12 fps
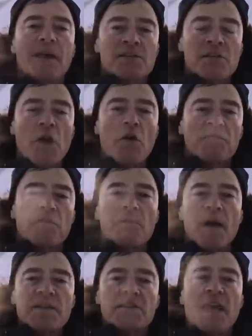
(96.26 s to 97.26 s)
So,
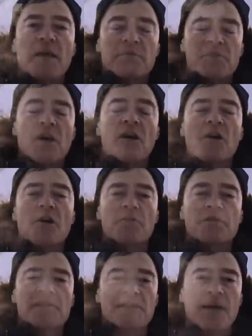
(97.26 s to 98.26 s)
from Ice Camp Sargo,
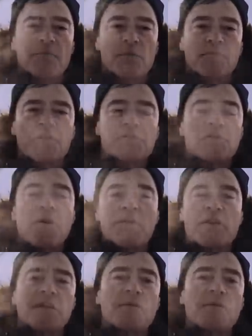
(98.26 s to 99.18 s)
this is Admiral Fritz Roegge,